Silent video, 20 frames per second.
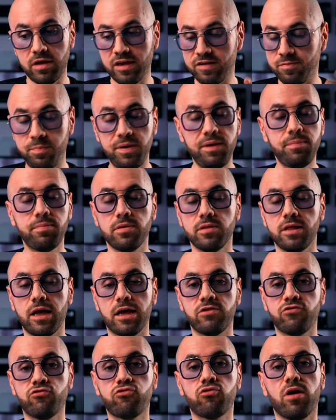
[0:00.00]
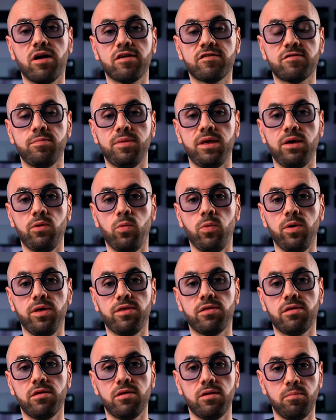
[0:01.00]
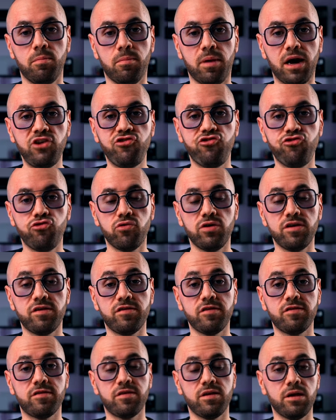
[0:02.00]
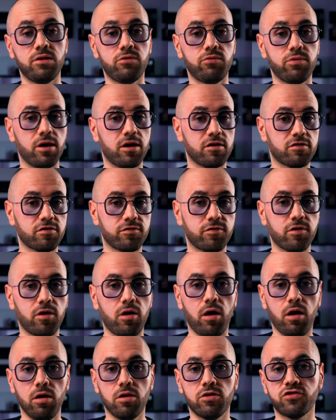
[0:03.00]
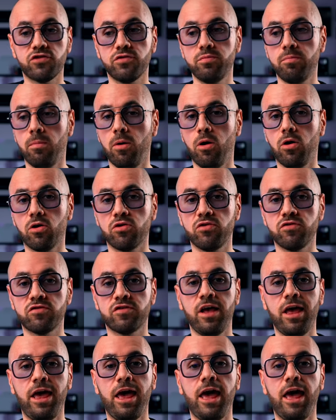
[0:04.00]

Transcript: as people that trust me with my choices in regards of colors, models,